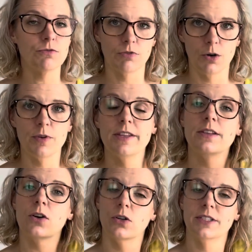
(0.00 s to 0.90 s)
role within the
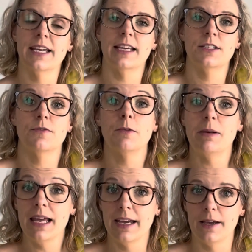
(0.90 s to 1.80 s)
context of the
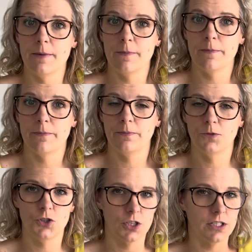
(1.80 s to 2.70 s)
play,
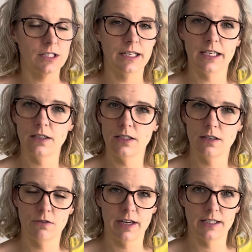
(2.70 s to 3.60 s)
just like you did in
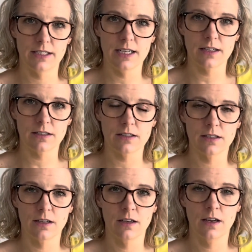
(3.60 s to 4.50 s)
grade six,
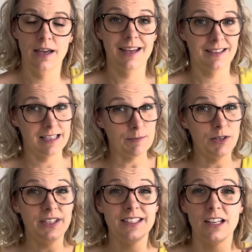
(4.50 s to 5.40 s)
except you
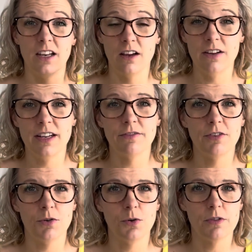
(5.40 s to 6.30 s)
need to learn it
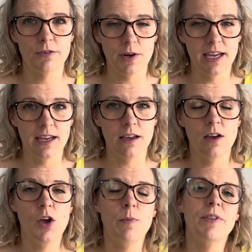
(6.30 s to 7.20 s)
for all three,
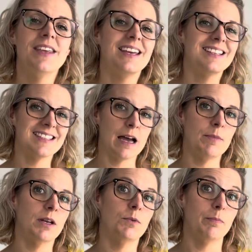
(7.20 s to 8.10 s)
but the
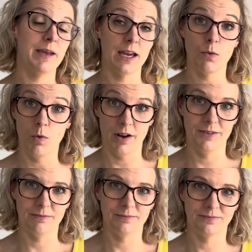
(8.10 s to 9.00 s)
examiner will pick one.